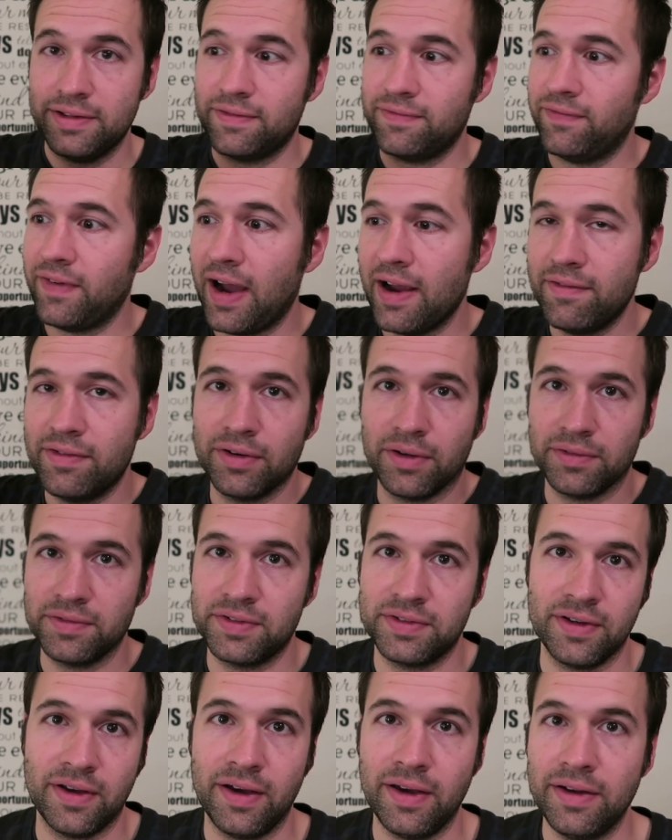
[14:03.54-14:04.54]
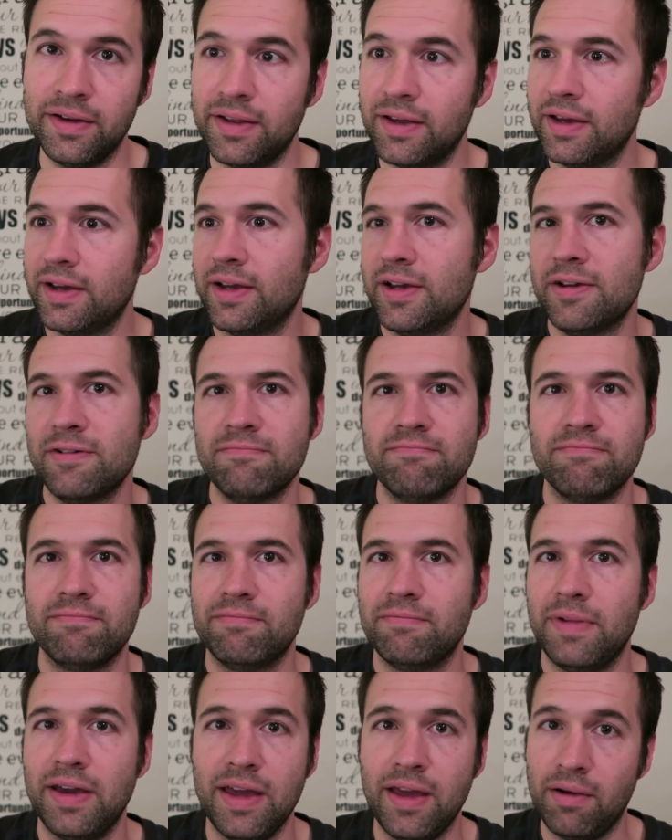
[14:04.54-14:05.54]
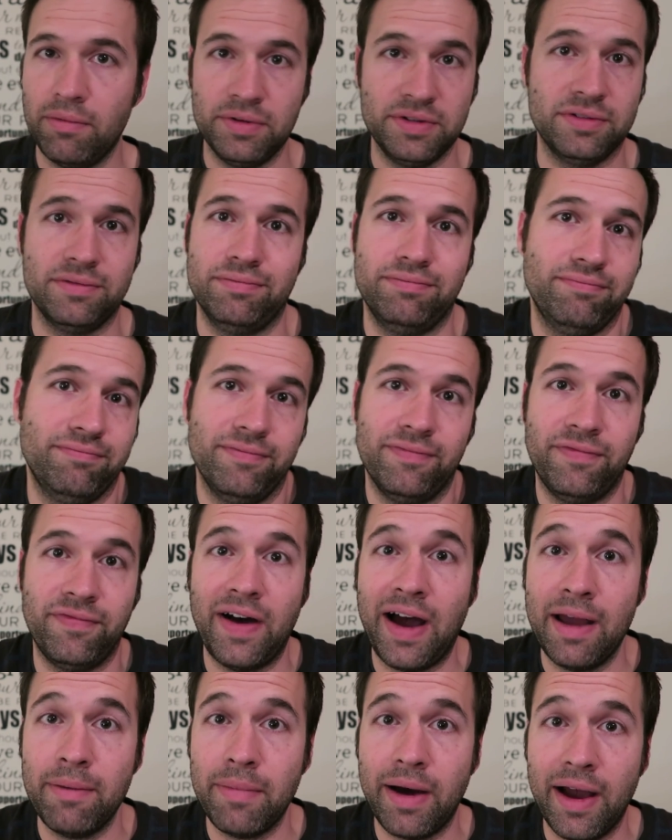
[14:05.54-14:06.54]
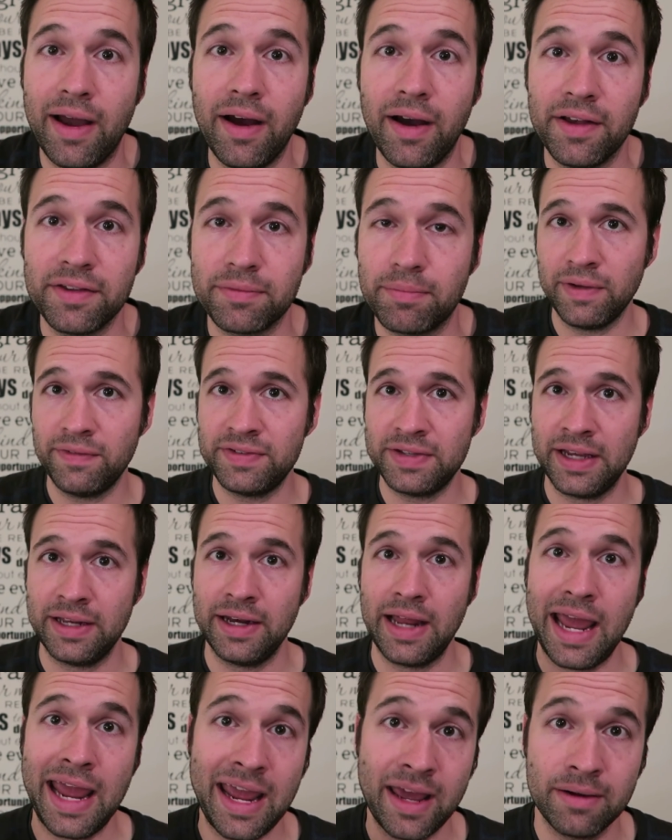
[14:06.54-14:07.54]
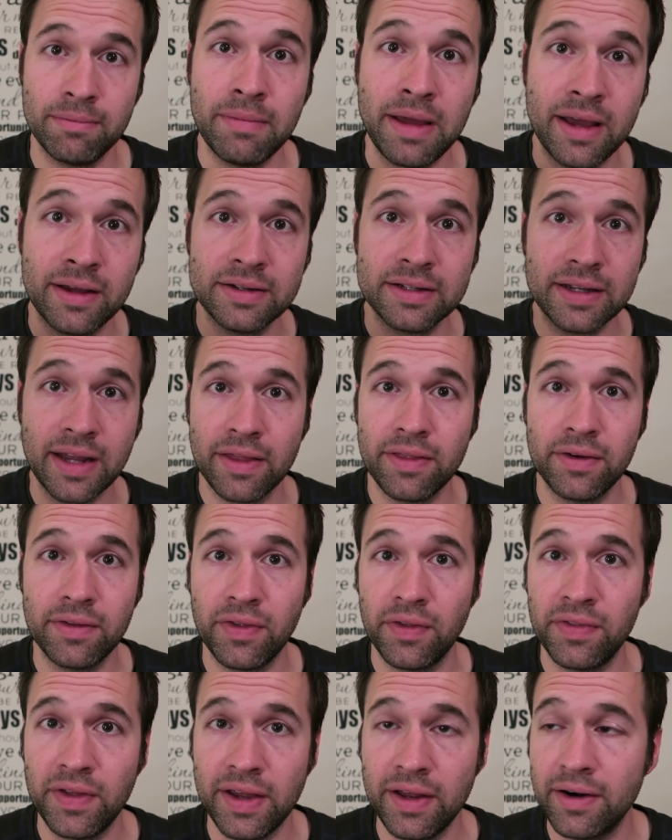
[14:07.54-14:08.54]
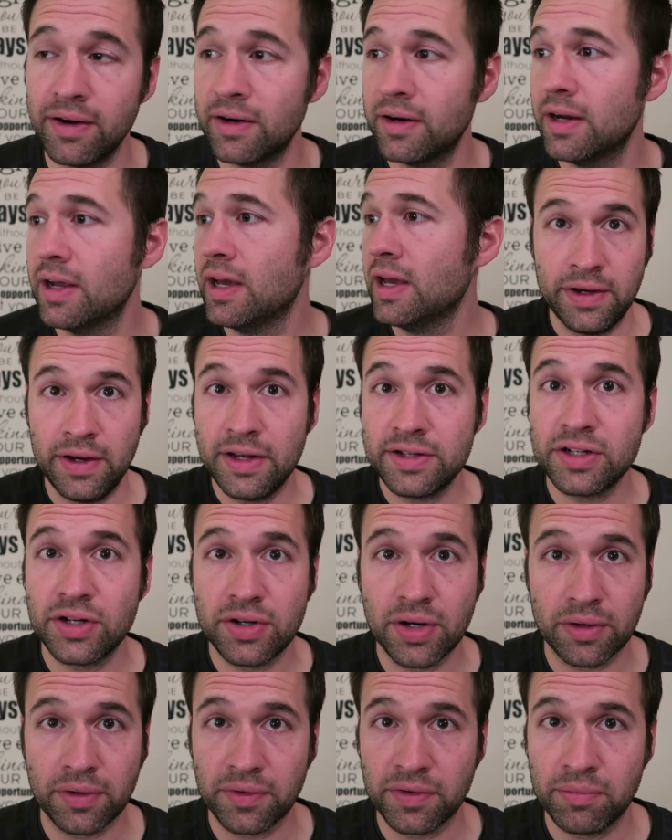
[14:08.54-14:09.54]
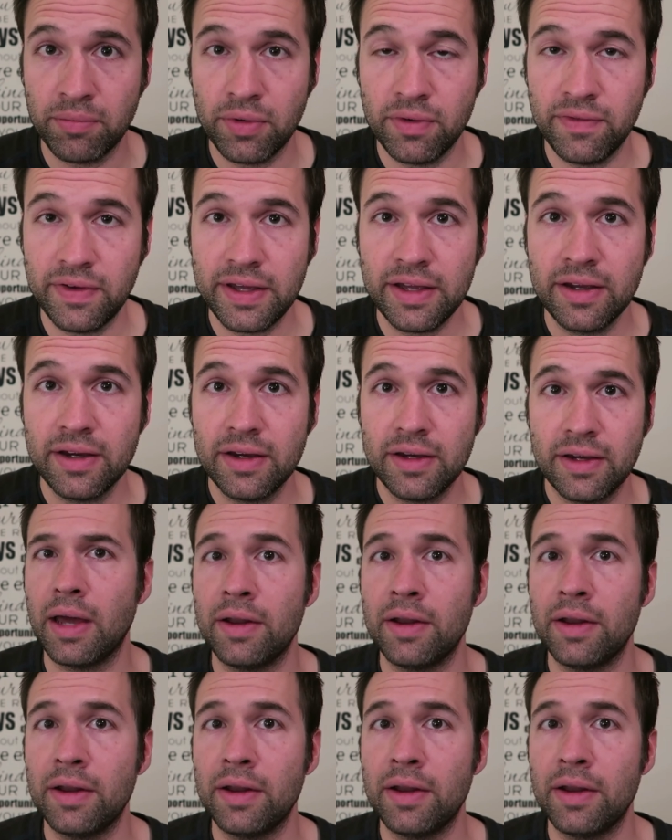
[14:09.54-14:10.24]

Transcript: his five year old son it was fine by us. We've seen Ant-Man together at the theater, the Ninja Turtles movie.